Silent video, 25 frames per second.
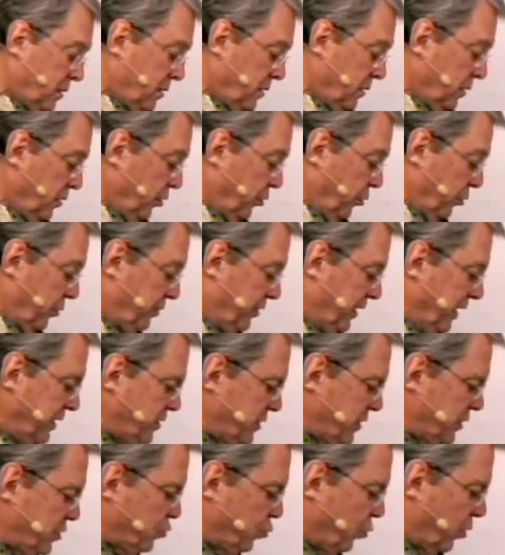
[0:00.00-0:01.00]
Luke,
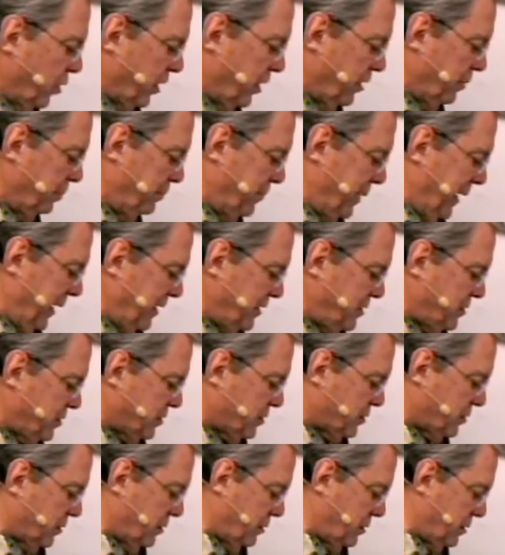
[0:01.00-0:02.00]
this is one of the
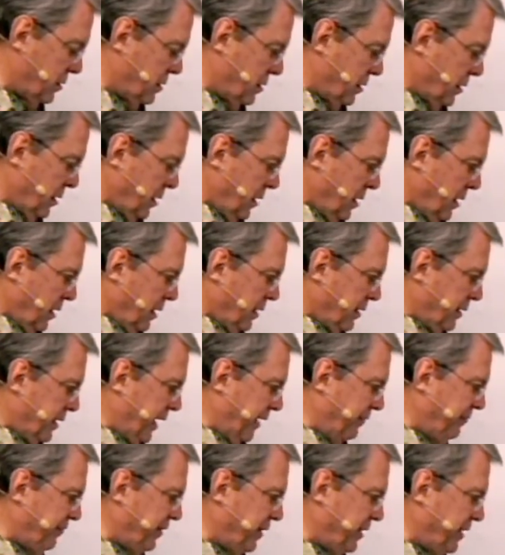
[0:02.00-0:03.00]
best
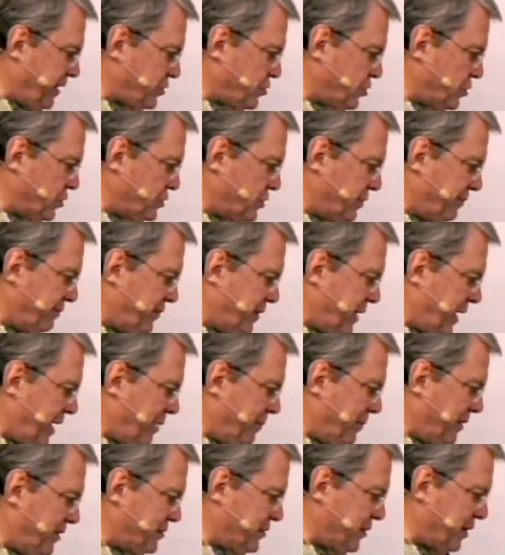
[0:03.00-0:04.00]
definitions of
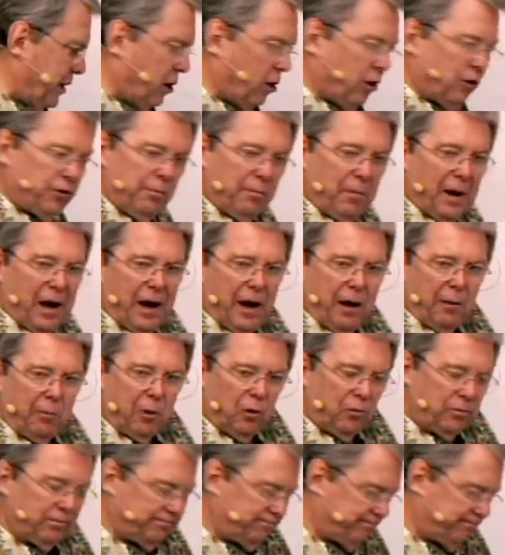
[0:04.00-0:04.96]
demons in all the Bible.